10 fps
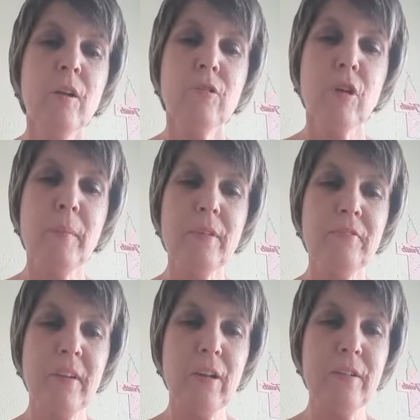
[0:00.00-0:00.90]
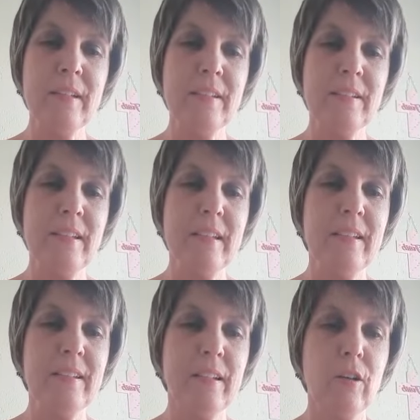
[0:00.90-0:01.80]
Thomas fell on his
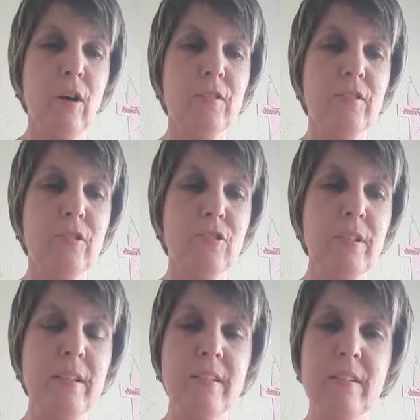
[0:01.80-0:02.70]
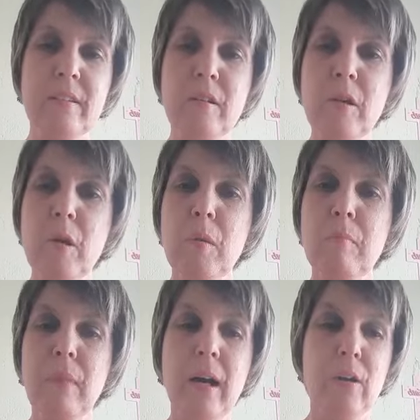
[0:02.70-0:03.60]
knees and answered Jesus,
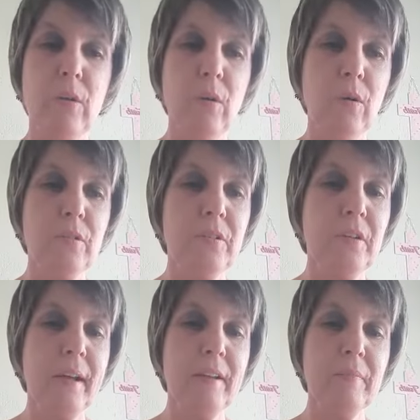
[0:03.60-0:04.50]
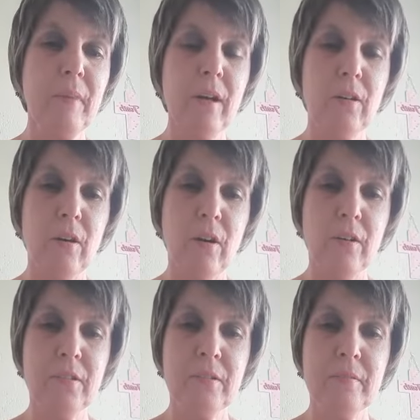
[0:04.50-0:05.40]
"My Lord and my
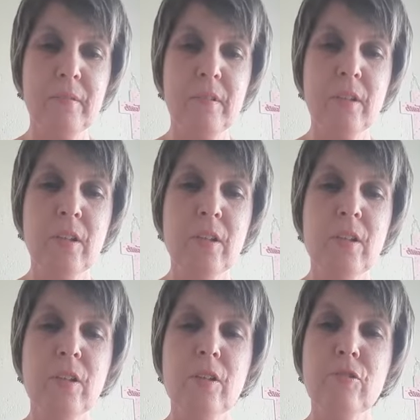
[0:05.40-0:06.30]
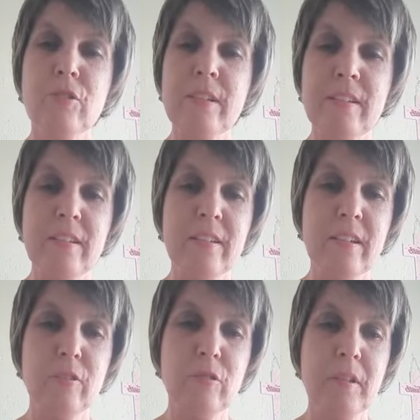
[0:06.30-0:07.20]
God." Jesus
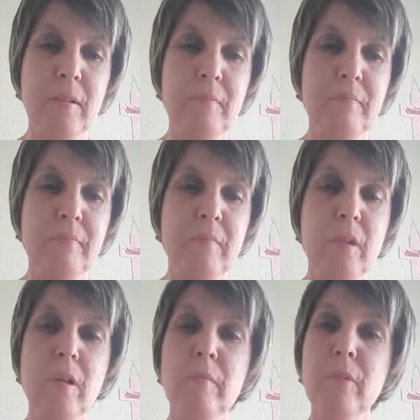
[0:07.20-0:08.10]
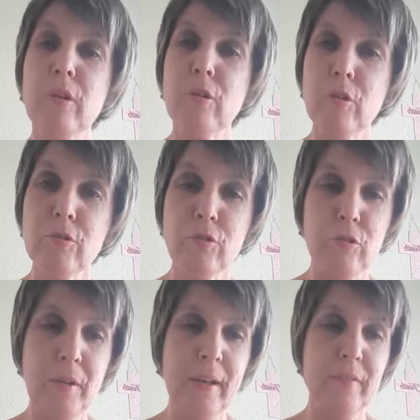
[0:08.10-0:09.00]
said to him, "Because
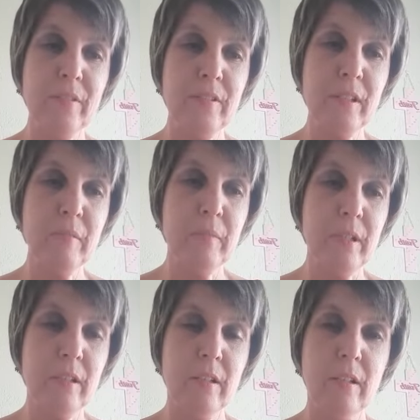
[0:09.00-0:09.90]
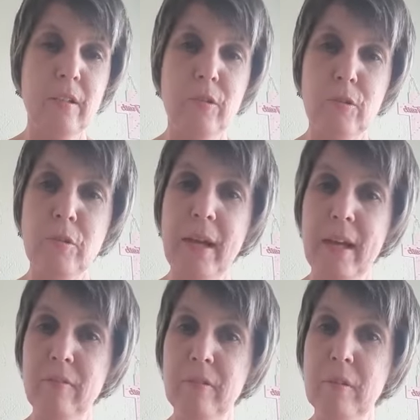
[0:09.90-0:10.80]
you have seen me, you
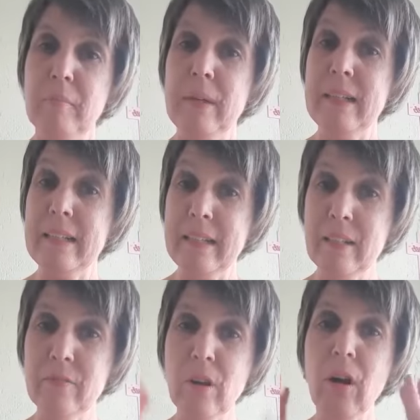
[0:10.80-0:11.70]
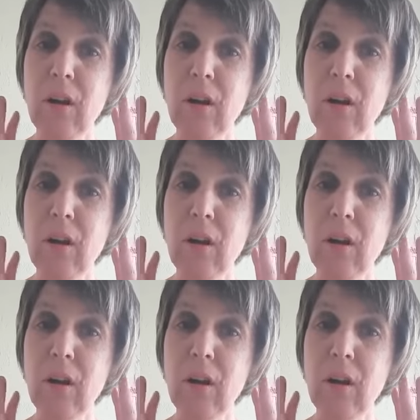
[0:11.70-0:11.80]
have believed.